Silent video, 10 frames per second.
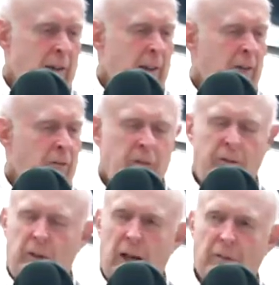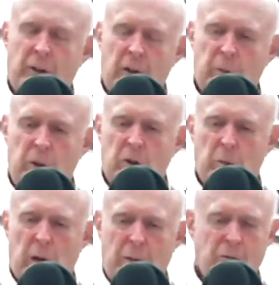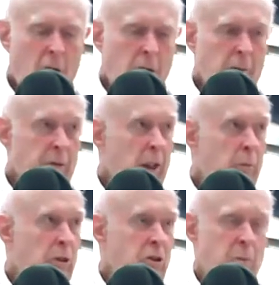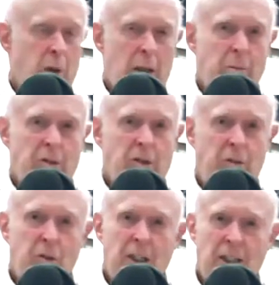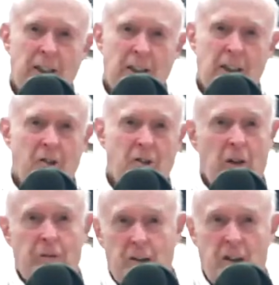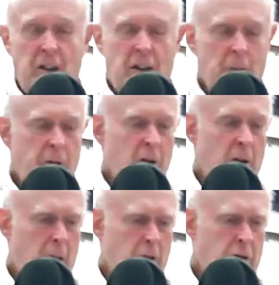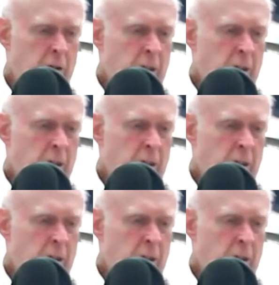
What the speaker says: If you have a computer problem, call him. Tell him what your problem is. If you can't get to his office, he can come to your house.